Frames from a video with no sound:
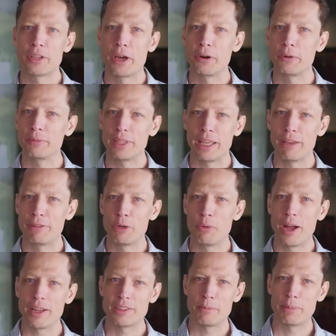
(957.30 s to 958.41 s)
So, if
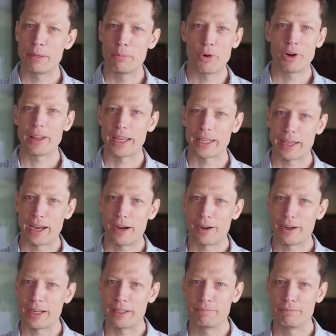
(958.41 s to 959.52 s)
you want to be more like
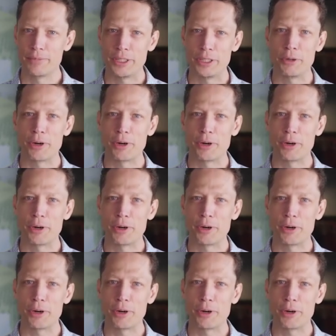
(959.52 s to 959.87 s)
Gary,